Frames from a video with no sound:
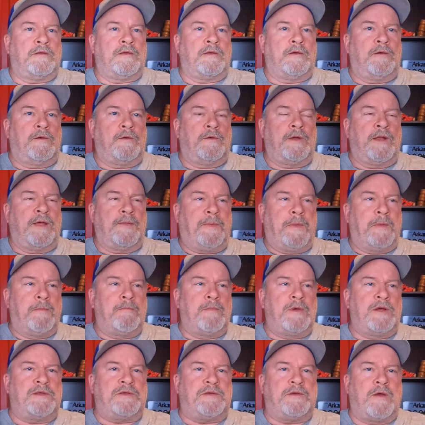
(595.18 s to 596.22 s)
So, nothing
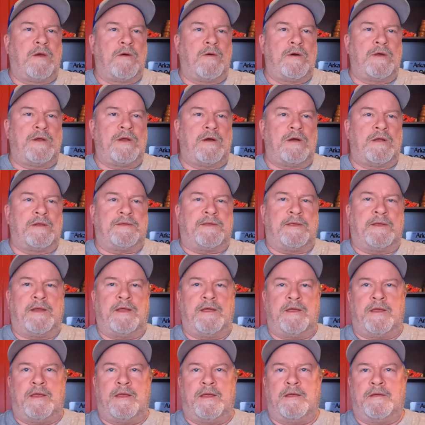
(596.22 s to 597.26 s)
much going on
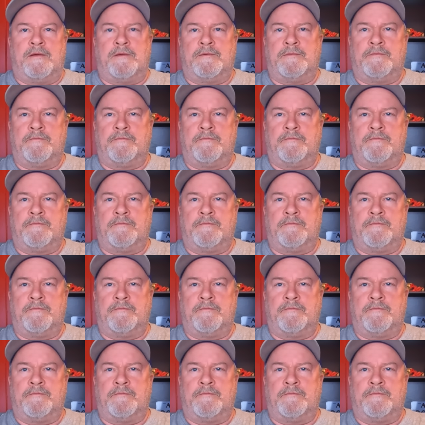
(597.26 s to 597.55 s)
today.